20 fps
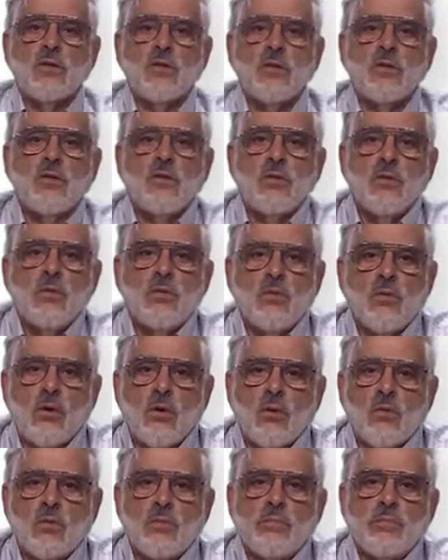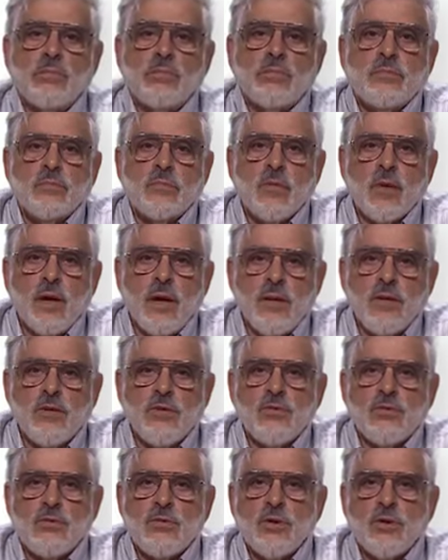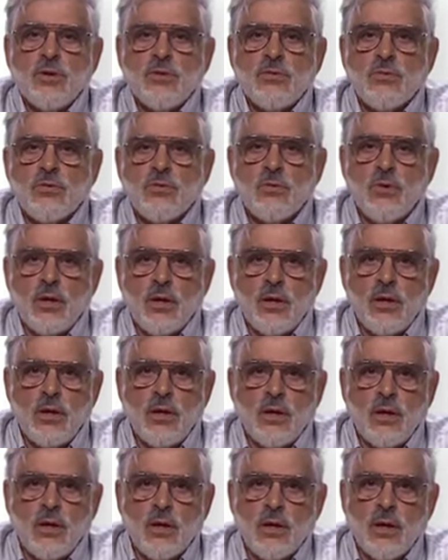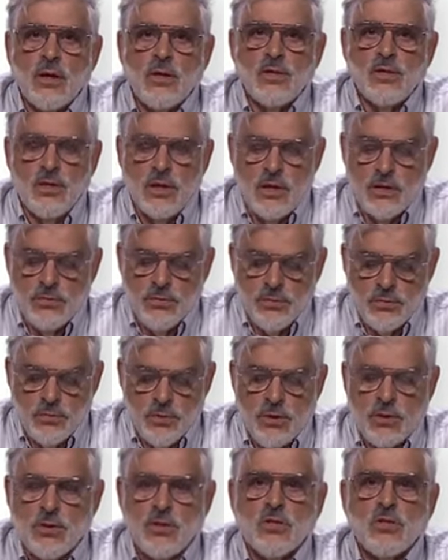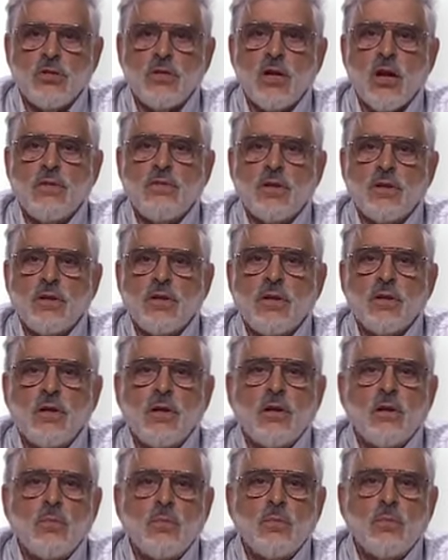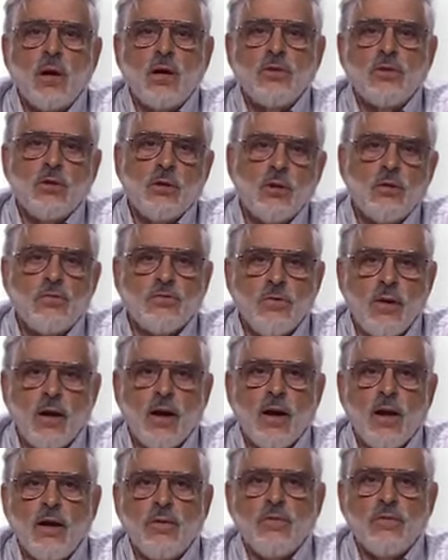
the third row. H of 3 is 3, and g of 3 is 7, modulo 5,